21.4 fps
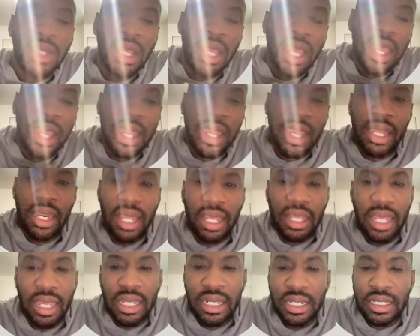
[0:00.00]
And
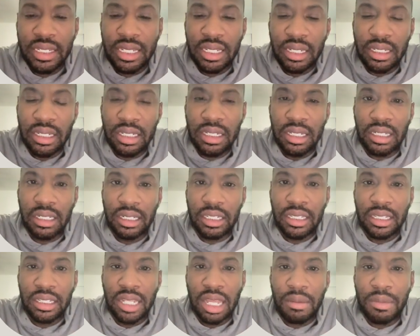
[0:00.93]
again, just
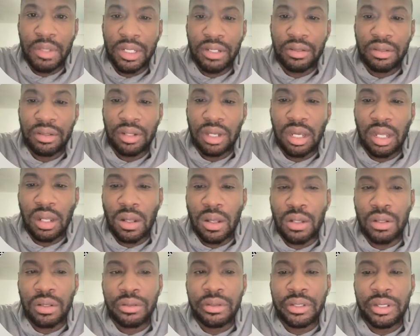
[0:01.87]
coming to a
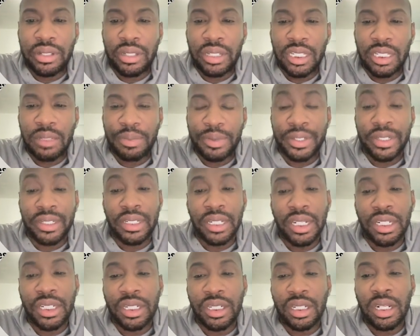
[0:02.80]
close to this
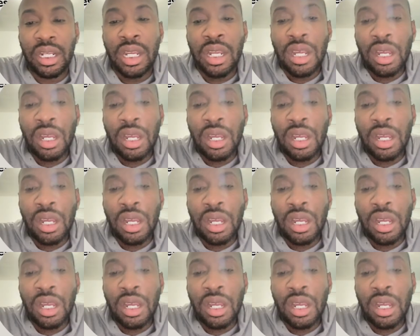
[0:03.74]
presentation,